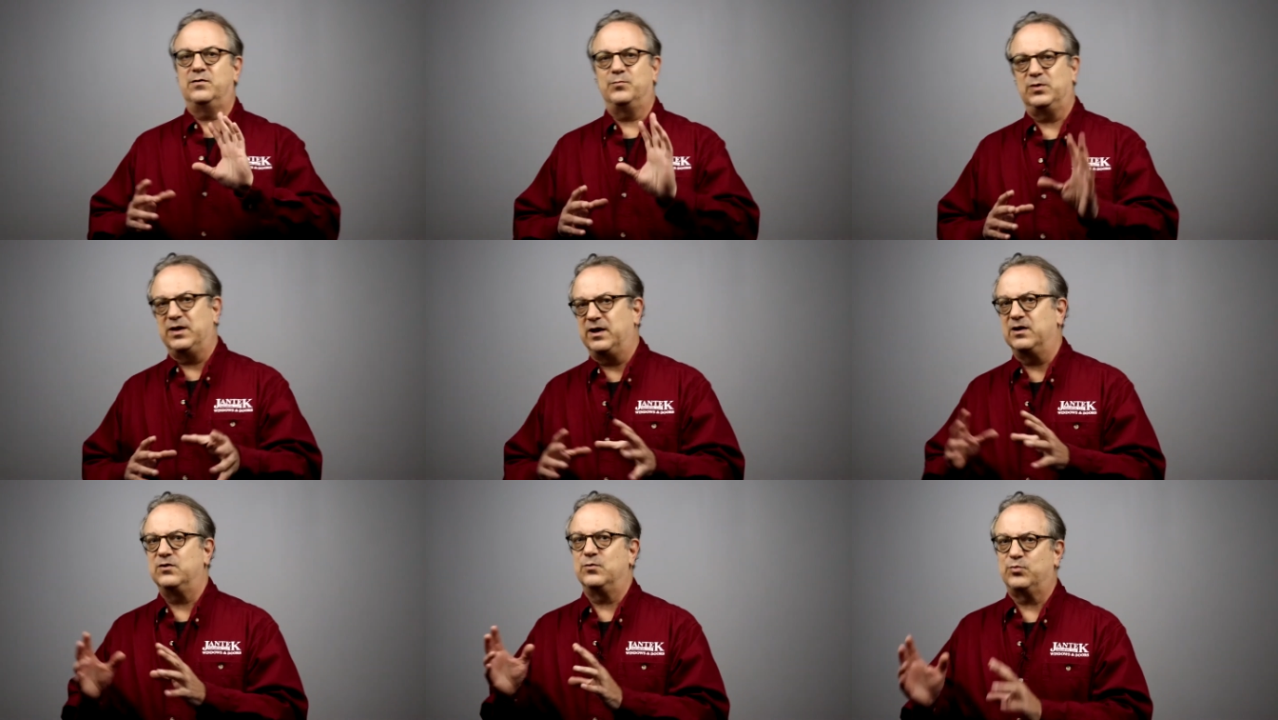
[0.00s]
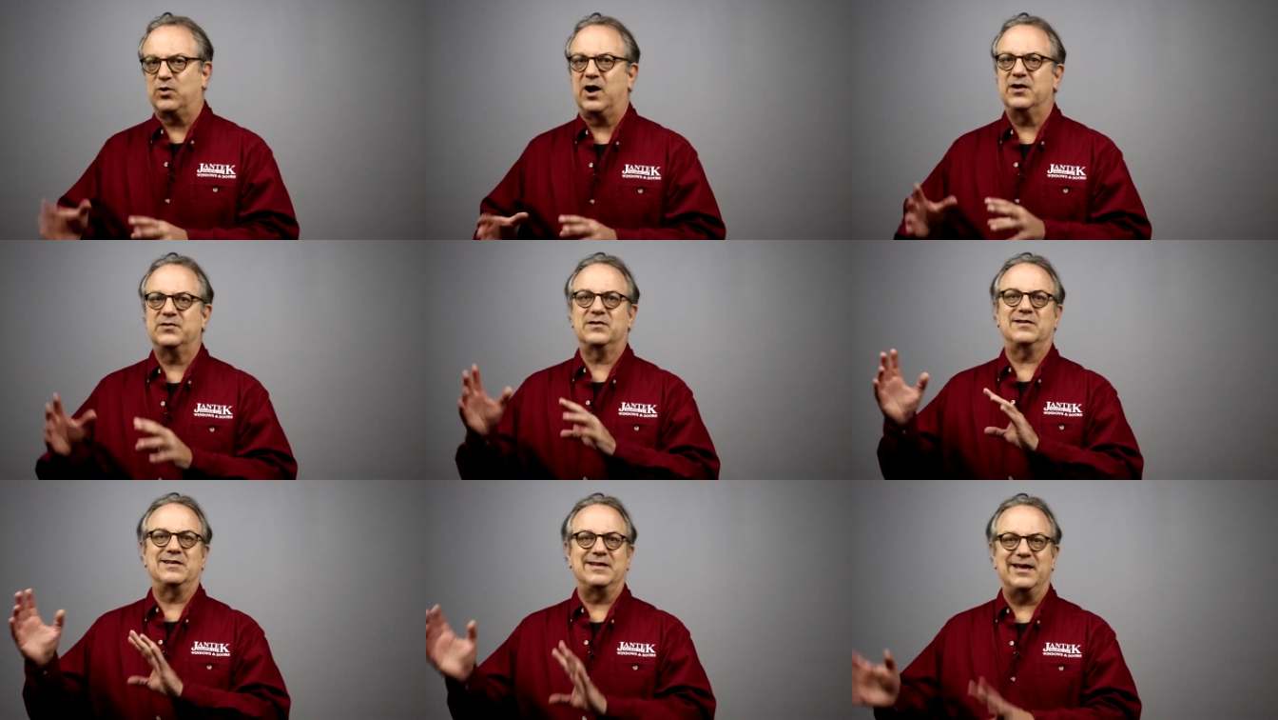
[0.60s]
to plan your
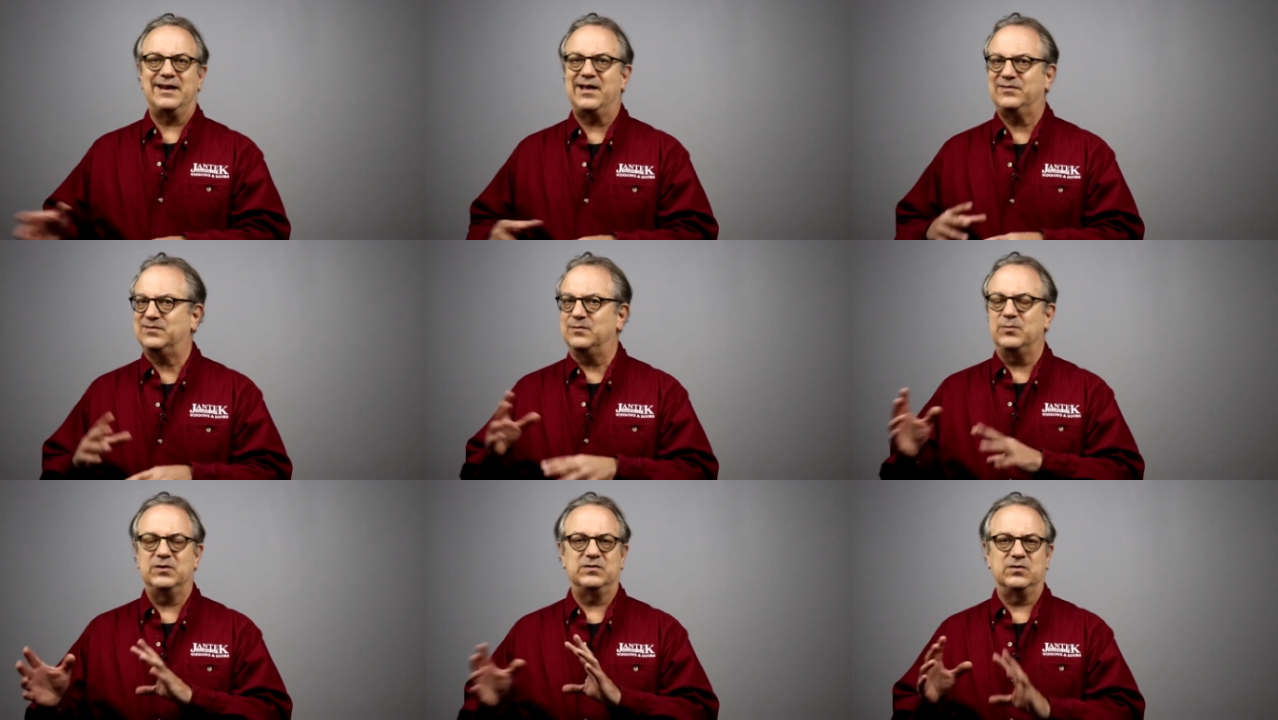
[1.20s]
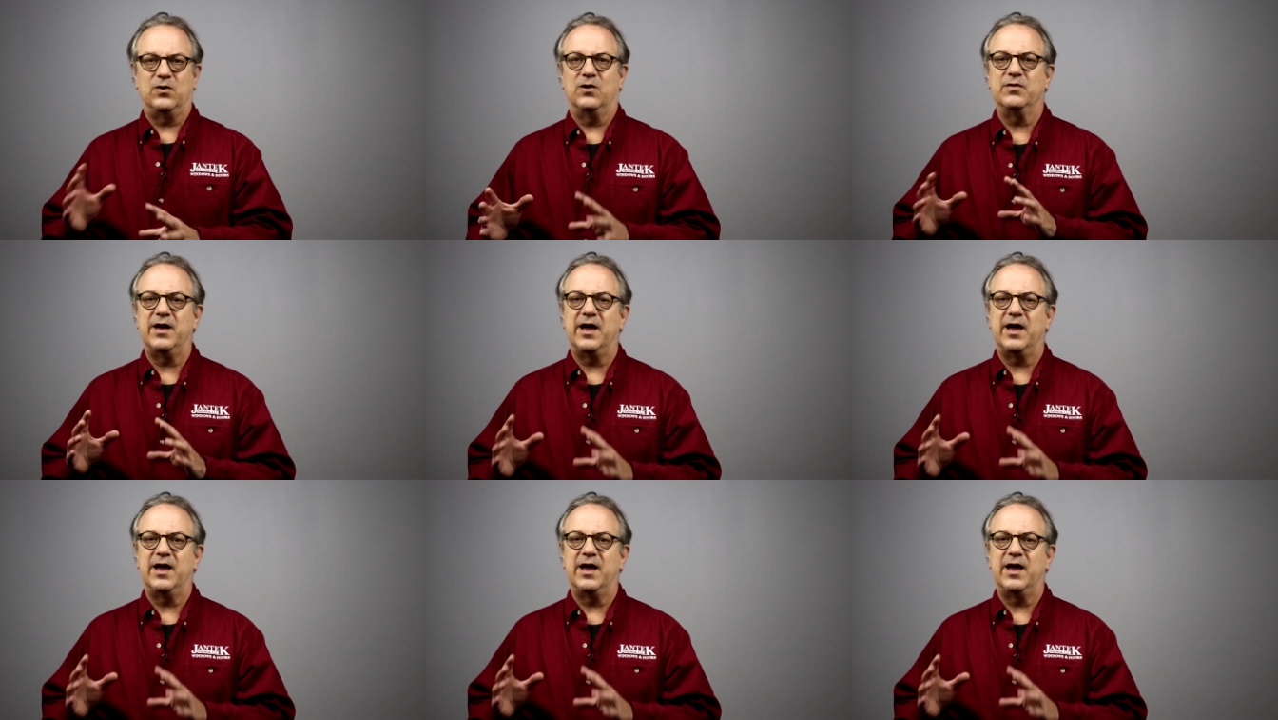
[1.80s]
project and get estimates and all